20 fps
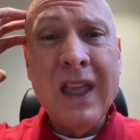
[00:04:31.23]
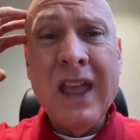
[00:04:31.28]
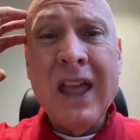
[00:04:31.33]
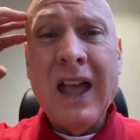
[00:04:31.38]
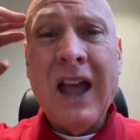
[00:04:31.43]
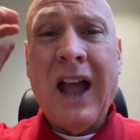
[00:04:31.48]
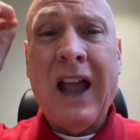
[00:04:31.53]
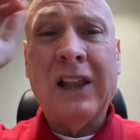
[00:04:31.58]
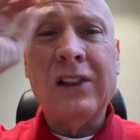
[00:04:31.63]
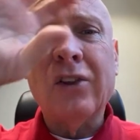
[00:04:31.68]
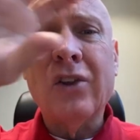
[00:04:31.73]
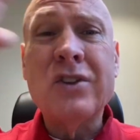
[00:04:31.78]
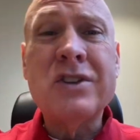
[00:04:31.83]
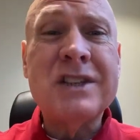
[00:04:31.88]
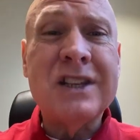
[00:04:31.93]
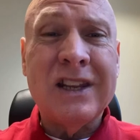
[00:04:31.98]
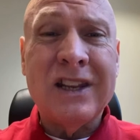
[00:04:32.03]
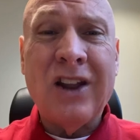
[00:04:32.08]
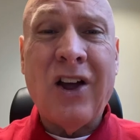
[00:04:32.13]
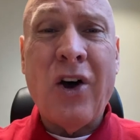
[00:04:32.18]
I
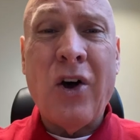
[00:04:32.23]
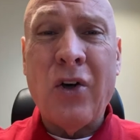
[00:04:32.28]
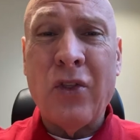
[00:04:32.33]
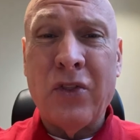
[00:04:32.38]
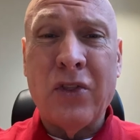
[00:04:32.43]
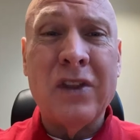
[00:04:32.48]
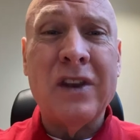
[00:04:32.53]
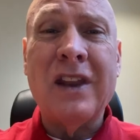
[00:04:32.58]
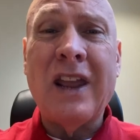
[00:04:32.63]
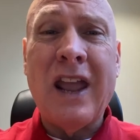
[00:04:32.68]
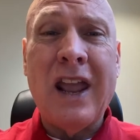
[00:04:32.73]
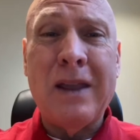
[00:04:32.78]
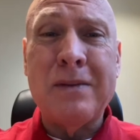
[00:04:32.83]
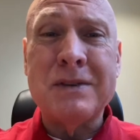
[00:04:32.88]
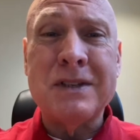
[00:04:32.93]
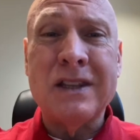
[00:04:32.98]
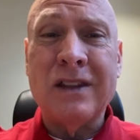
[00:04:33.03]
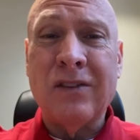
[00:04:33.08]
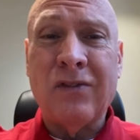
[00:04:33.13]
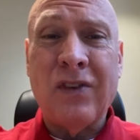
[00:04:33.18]
looked at all the
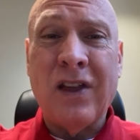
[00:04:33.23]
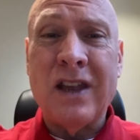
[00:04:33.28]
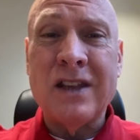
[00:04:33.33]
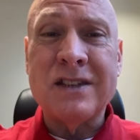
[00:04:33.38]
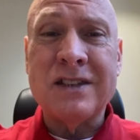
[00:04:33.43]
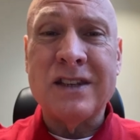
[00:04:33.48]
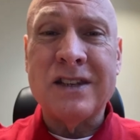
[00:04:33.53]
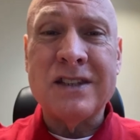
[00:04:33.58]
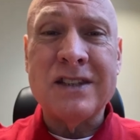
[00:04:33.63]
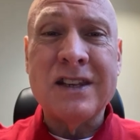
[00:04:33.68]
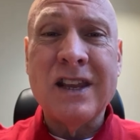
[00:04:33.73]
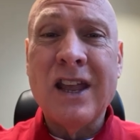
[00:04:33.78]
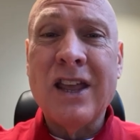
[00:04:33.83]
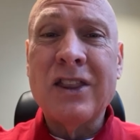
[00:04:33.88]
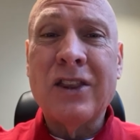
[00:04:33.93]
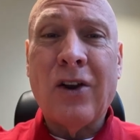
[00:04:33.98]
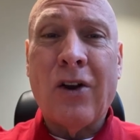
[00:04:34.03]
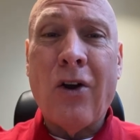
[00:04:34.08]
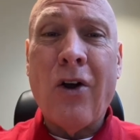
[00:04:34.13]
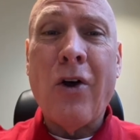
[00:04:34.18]
names and the faces.
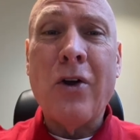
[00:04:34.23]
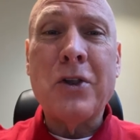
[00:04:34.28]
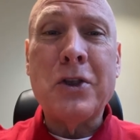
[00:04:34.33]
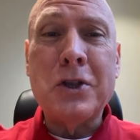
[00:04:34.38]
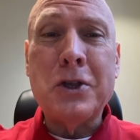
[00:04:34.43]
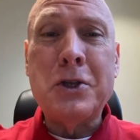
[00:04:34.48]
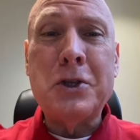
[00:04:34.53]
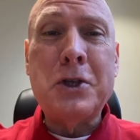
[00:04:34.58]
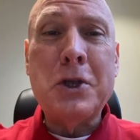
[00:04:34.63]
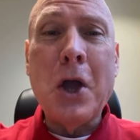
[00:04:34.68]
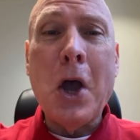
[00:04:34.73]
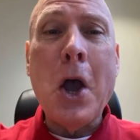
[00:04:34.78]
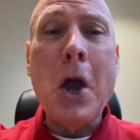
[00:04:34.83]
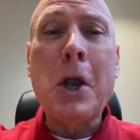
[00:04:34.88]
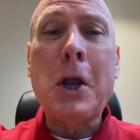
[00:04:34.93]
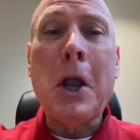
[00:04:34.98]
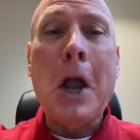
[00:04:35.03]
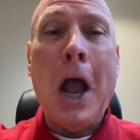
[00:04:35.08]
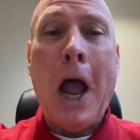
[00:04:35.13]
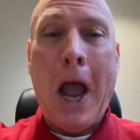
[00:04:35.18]
They're all
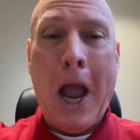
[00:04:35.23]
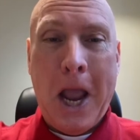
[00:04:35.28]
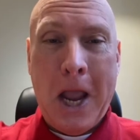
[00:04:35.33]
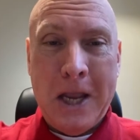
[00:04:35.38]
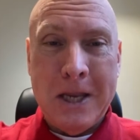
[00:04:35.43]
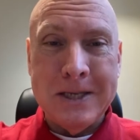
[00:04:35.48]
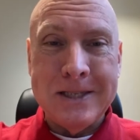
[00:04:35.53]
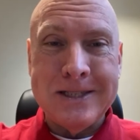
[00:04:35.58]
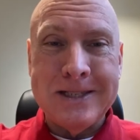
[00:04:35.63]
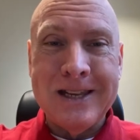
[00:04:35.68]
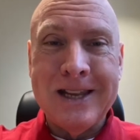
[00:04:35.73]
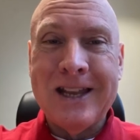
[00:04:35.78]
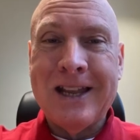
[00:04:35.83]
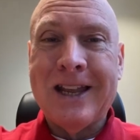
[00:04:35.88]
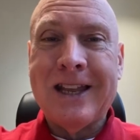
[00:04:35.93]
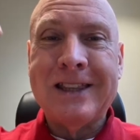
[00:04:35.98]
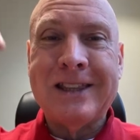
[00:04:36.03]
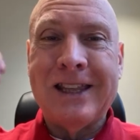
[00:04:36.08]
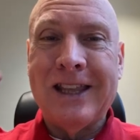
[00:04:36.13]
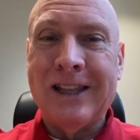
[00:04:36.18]
young guys
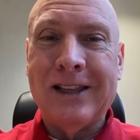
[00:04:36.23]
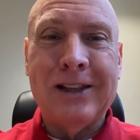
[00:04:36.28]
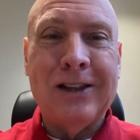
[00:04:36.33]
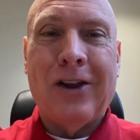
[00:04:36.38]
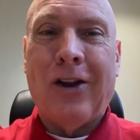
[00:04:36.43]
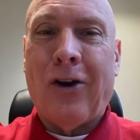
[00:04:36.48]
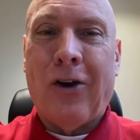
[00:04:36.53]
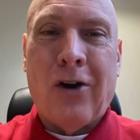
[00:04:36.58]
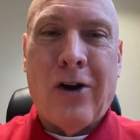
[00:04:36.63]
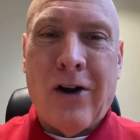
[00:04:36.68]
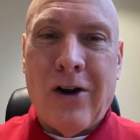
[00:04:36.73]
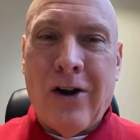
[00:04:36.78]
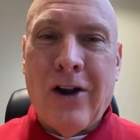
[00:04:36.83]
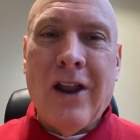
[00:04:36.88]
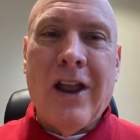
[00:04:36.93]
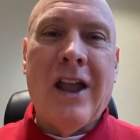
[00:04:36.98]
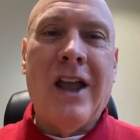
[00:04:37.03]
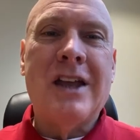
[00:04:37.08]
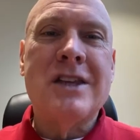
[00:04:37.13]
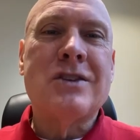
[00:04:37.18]
that are
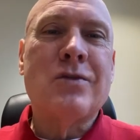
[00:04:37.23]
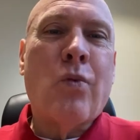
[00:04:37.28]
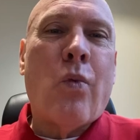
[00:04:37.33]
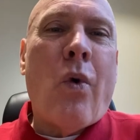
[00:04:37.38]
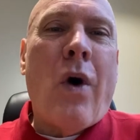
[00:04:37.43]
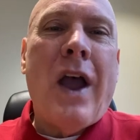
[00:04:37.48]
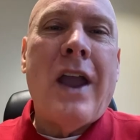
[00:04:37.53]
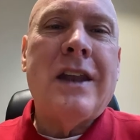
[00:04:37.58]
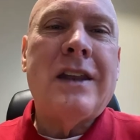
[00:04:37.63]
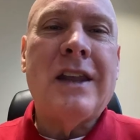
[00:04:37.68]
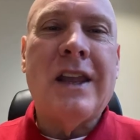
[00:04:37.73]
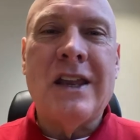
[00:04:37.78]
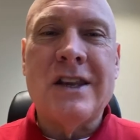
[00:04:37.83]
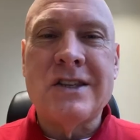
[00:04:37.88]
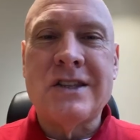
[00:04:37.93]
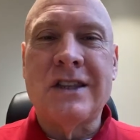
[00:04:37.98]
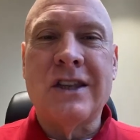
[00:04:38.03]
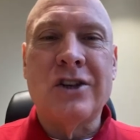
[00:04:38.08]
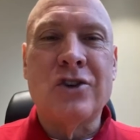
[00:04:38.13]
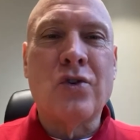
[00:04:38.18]
as white
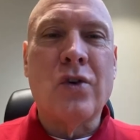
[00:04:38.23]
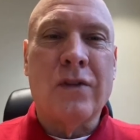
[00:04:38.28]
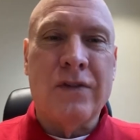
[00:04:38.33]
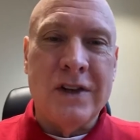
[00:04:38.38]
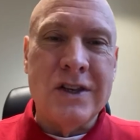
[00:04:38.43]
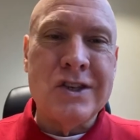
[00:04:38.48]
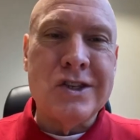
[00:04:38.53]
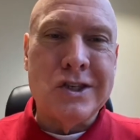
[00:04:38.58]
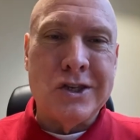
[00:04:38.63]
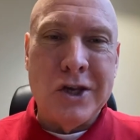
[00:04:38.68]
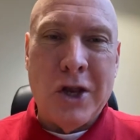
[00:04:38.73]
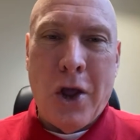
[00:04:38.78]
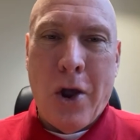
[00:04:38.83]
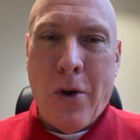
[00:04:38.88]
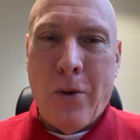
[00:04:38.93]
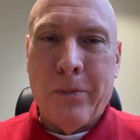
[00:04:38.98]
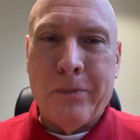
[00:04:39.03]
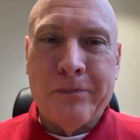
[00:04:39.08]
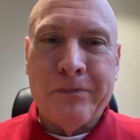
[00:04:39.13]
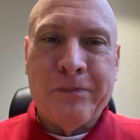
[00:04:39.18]
as the driven
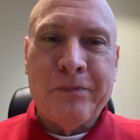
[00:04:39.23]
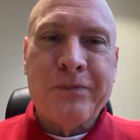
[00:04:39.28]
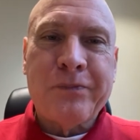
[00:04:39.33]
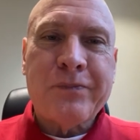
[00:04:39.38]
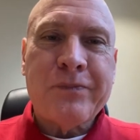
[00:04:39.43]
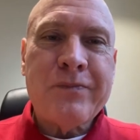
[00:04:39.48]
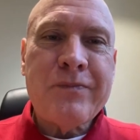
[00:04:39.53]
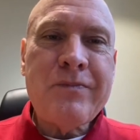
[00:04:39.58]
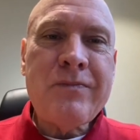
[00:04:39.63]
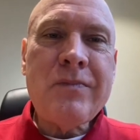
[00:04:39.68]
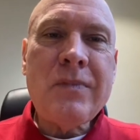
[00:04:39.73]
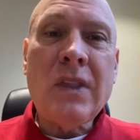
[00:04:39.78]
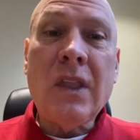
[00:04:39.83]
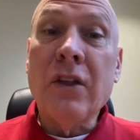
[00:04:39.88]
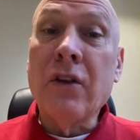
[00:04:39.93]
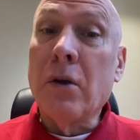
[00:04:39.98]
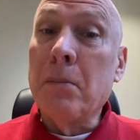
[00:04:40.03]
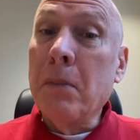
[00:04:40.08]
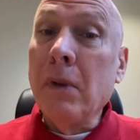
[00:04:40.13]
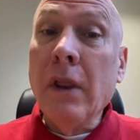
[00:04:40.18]
snow.
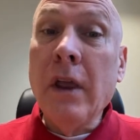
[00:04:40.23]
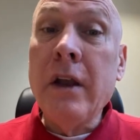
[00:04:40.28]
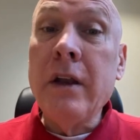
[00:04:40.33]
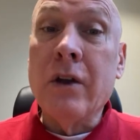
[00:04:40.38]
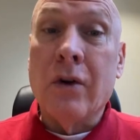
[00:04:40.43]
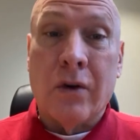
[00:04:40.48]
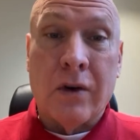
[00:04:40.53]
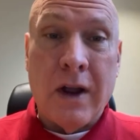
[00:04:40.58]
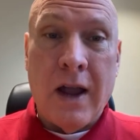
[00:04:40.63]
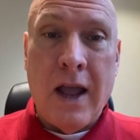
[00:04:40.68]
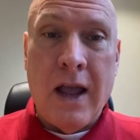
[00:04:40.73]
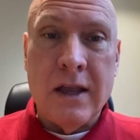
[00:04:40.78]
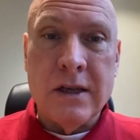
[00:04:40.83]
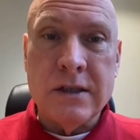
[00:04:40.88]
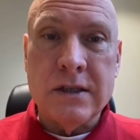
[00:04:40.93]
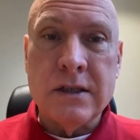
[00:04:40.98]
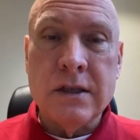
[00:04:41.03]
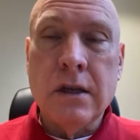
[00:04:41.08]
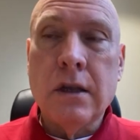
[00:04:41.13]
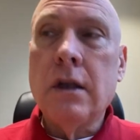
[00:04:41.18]
They're millennial
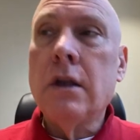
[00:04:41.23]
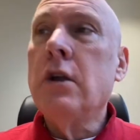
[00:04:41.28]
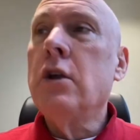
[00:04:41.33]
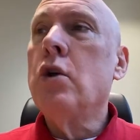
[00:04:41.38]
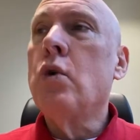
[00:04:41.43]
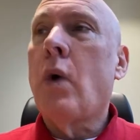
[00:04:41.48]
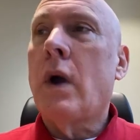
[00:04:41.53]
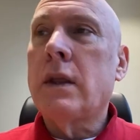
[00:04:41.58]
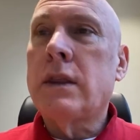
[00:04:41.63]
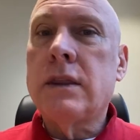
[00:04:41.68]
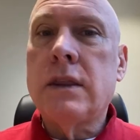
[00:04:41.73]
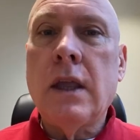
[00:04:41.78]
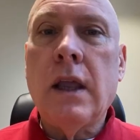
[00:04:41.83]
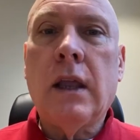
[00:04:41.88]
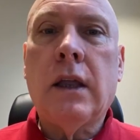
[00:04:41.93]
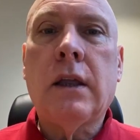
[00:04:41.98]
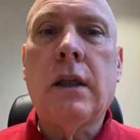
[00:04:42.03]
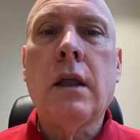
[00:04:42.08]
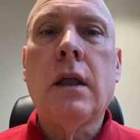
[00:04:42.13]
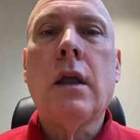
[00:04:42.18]
guys who I
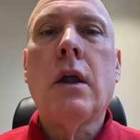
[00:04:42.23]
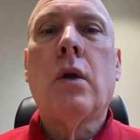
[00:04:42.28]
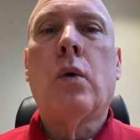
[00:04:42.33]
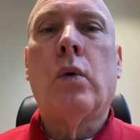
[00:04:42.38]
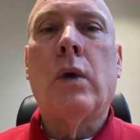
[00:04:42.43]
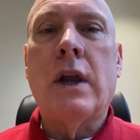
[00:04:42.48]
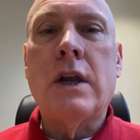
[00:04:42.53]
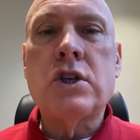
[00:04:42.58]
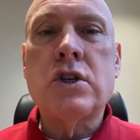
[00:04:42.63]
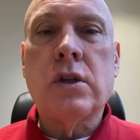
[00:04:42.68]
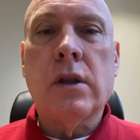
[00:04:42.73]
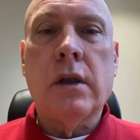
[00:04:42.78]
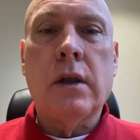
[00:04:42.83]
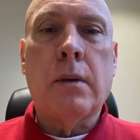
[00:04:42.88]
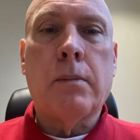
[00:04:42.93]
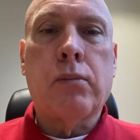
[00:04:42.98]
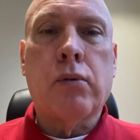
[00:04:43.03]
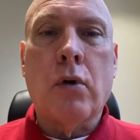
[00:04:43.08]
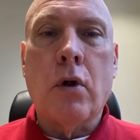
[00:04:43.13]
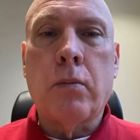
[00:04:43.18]
think racially
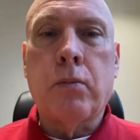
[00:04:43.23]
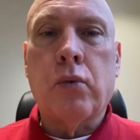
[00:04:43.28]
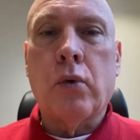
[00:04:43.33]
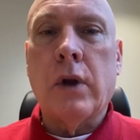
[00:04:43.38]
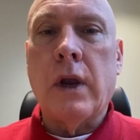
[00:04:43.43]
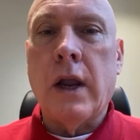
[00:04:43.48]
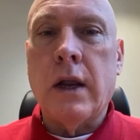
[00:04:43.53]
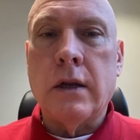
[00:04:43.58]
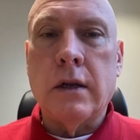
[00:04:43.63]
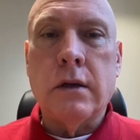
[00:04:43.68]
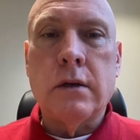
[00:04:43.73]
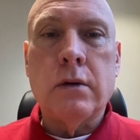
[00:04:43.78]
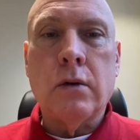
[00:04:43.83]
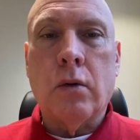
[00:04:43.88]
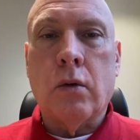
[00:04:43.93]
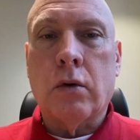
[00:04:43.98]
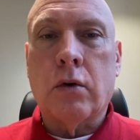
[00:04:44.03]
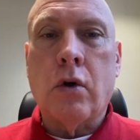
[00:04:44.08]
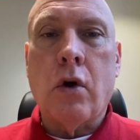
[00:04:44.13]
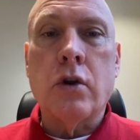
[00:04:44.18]
appropriated
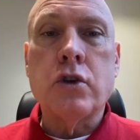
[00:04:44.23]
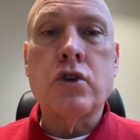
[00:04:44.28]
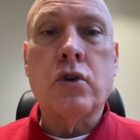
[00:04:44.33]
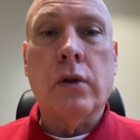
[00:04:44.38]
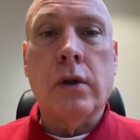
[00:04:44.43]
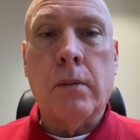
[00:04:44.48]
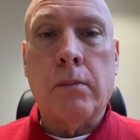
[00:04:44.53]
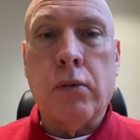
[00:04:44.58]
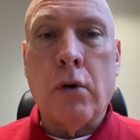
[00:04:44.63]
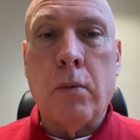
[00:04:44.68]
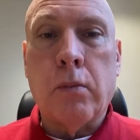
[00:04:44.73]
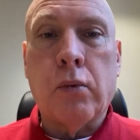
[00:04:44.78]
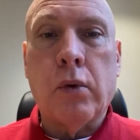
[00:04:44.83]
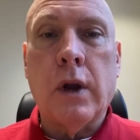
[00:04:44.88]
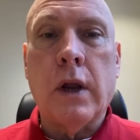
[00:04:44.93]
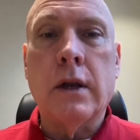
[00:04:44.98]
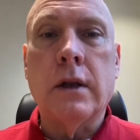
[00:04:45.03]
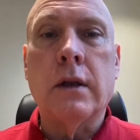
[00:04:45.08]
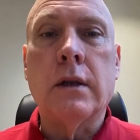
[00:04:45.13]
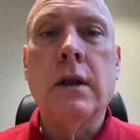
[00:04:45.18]
or culturally
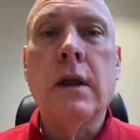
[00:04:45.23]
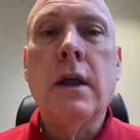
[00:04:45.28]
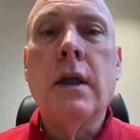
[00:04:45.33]
appropriated